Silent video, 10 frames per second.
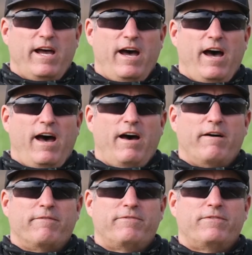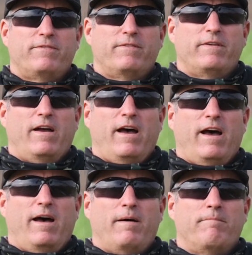of
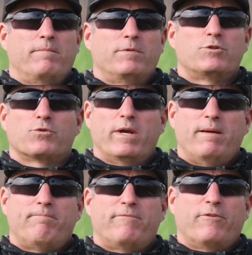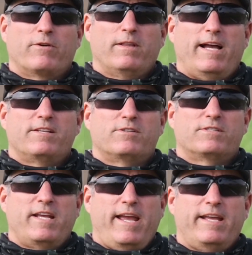drip fertilizer
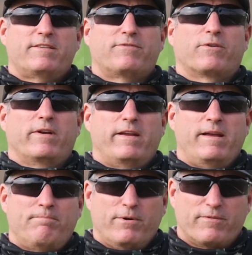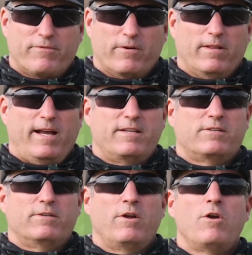tanks for input of
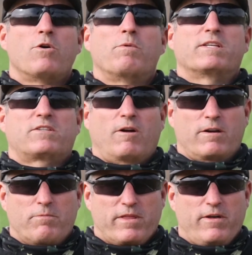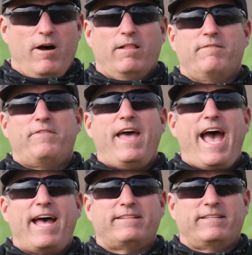fertilizer. We started with all of
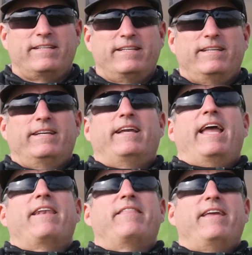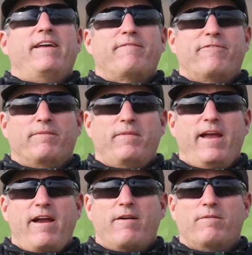that, and then from
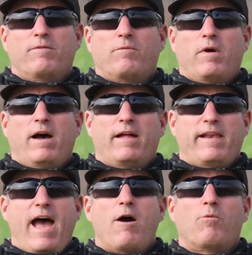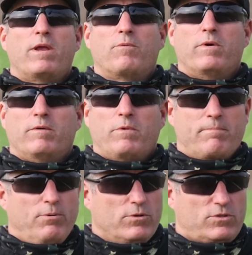there, now
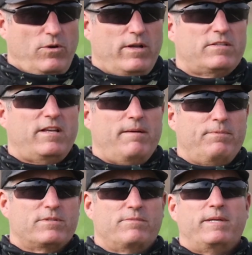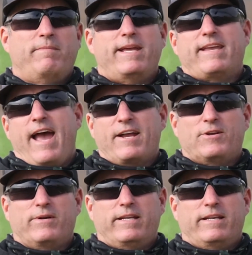we pull soil samples and we make
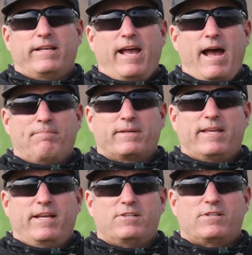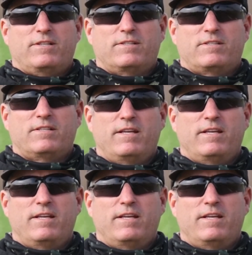accurate applications